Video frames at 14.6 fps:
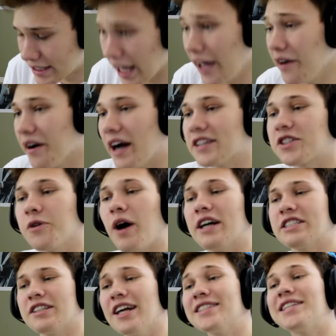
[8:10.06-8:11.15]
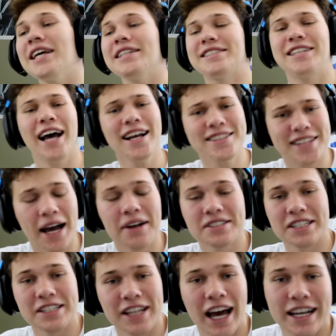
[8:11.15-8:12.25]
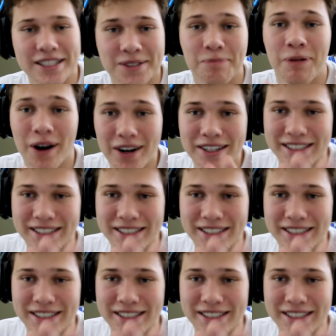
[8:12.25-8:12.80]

Thank you guys for watching. Let's hit ten thousand likes per